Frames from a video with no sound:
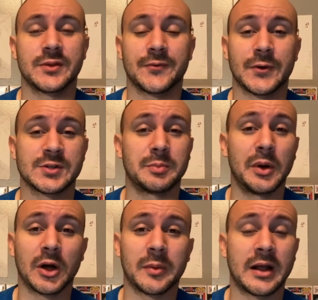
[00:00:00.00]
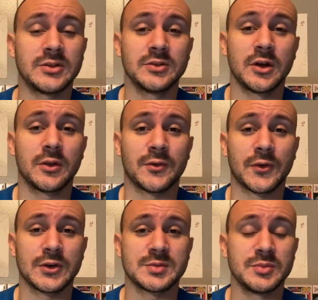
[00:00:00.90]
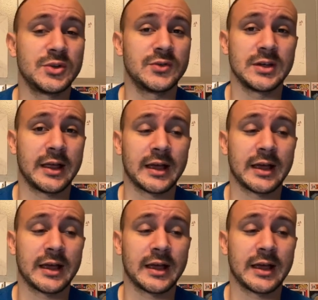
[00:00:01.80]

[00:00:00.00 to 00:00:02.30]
first book, but I do know the first movie,